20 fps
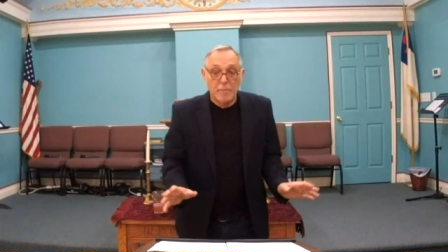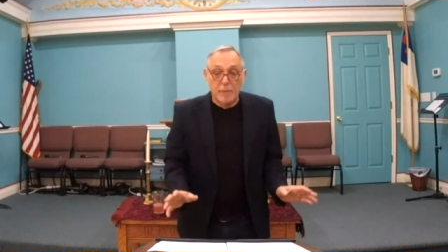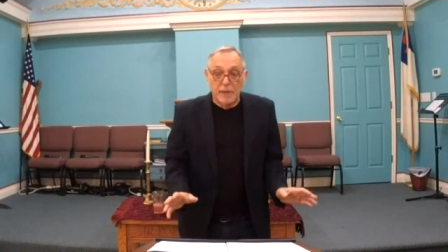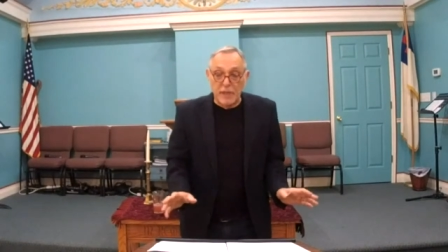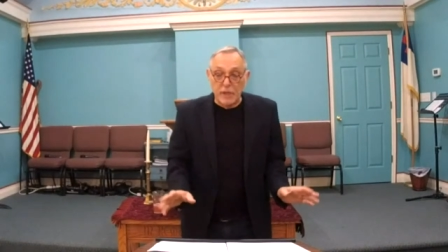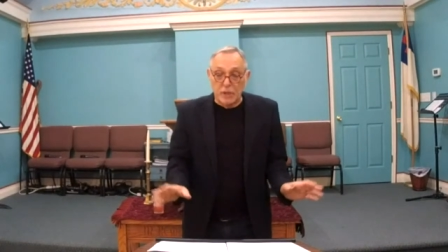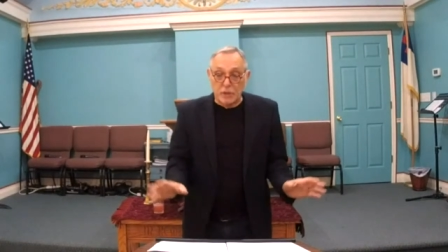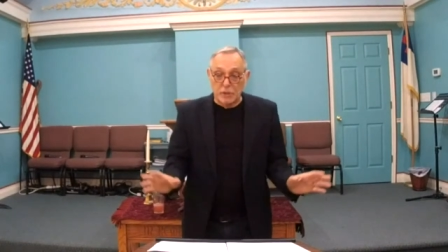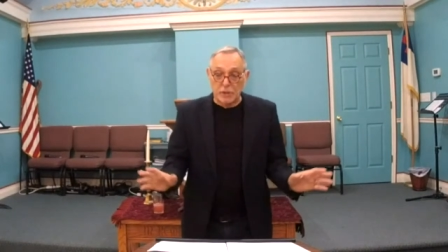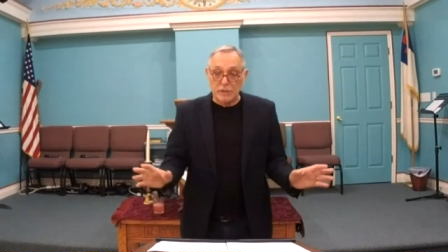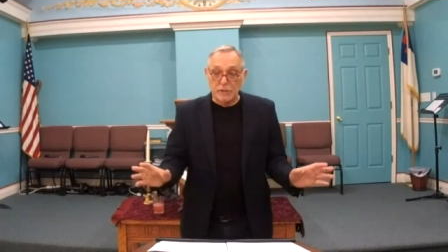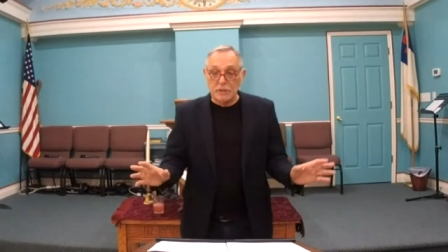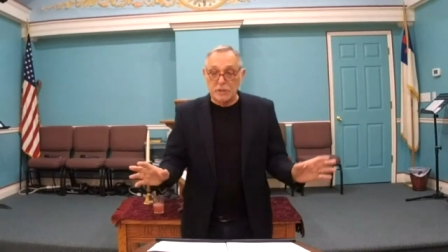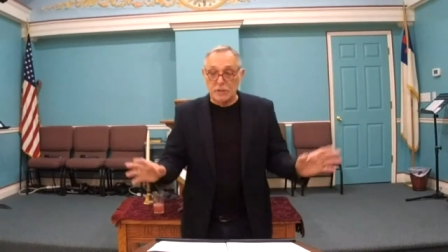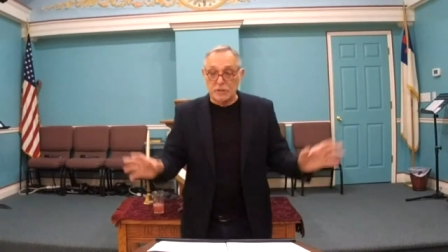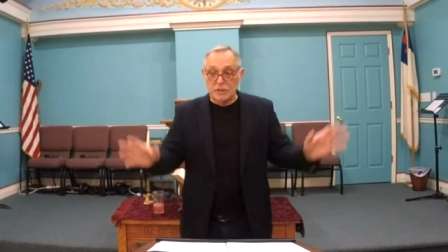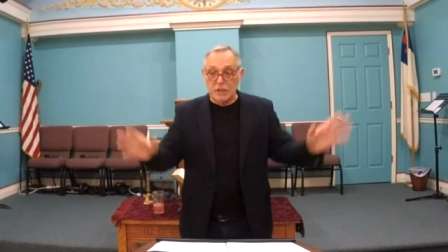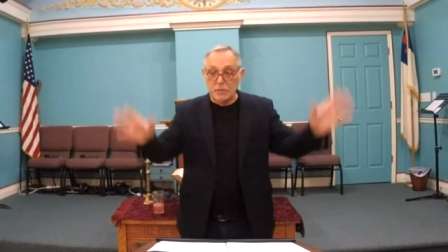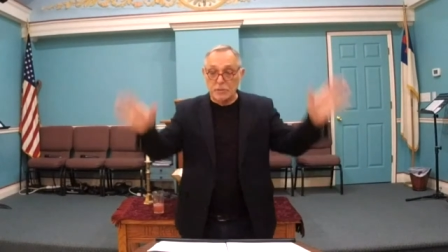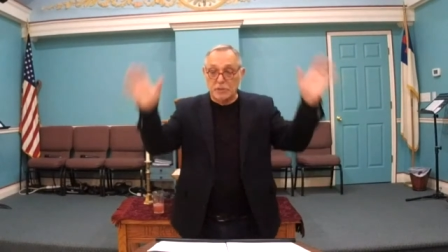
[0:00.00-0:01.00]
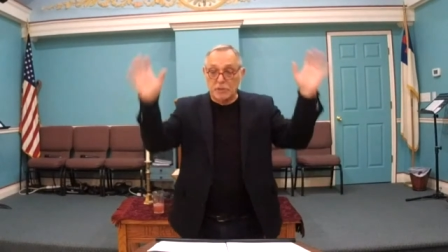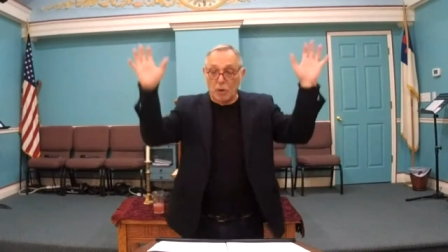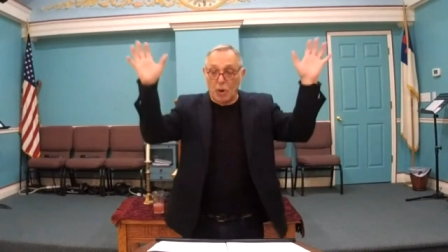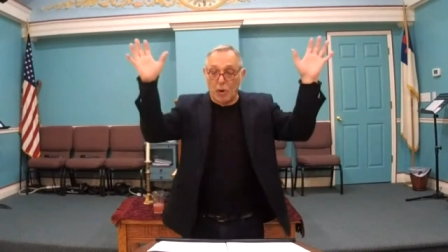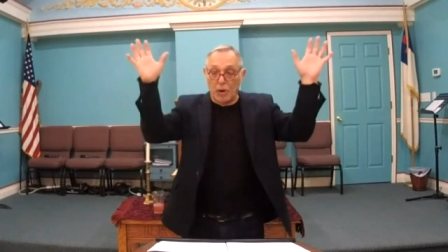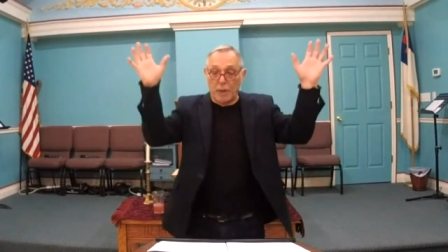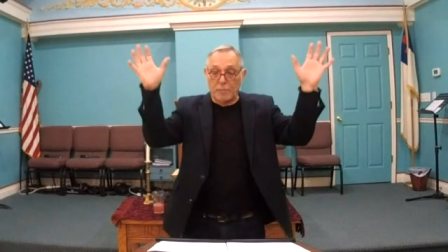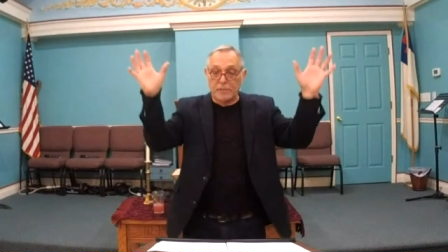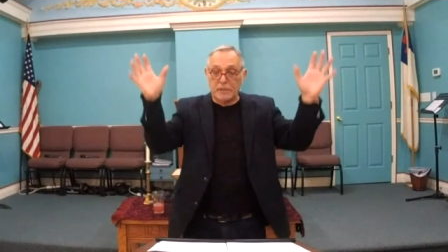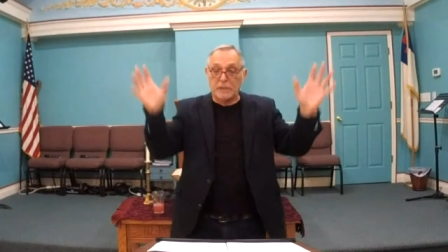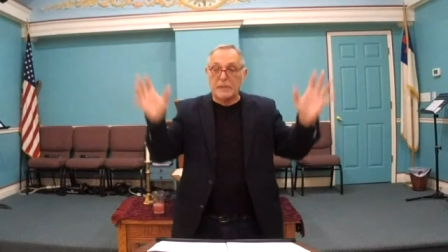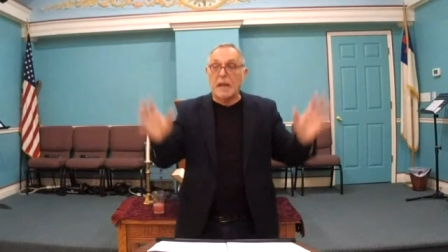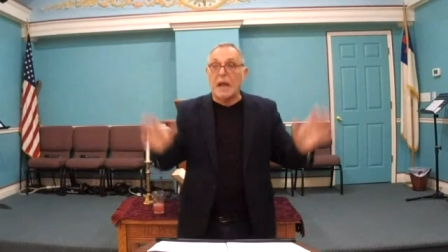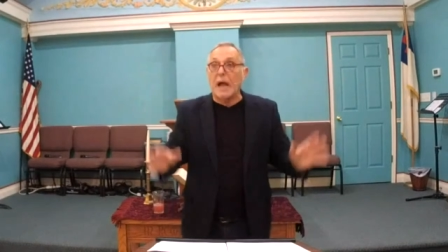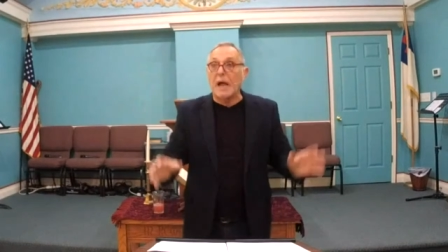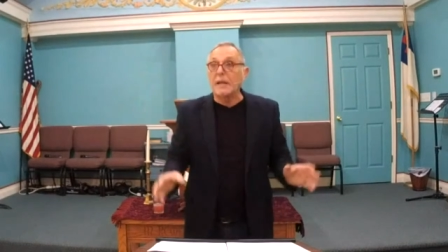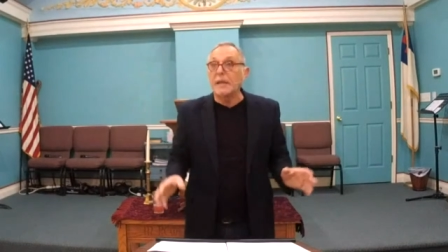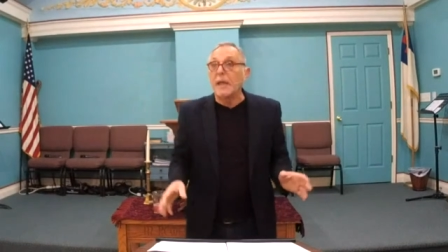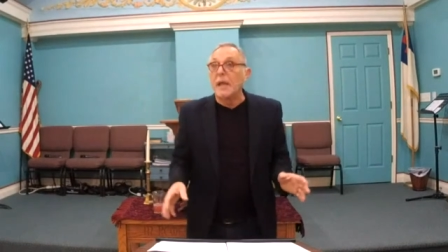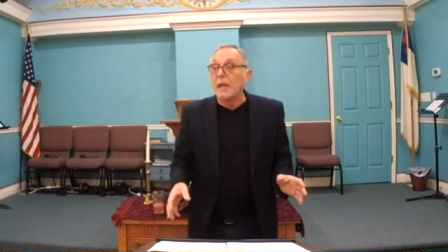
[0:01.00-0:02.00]
but he couldn't because he was called unto
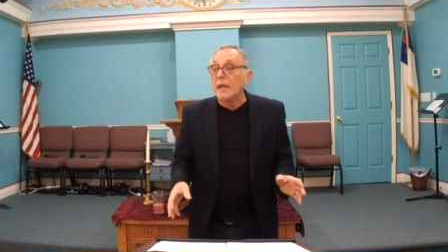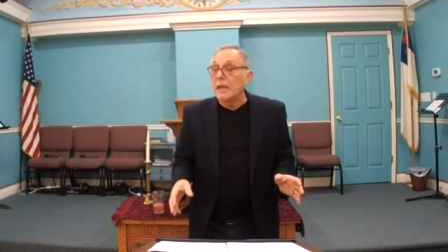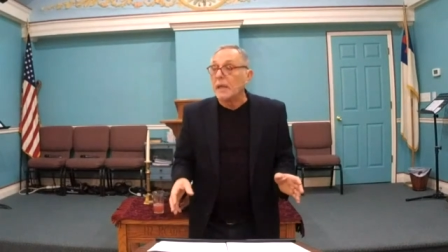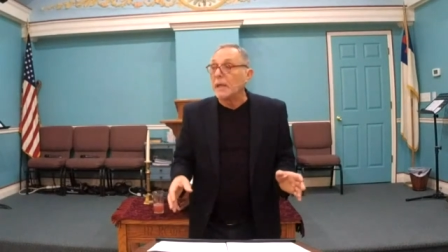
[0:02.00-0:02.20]
God.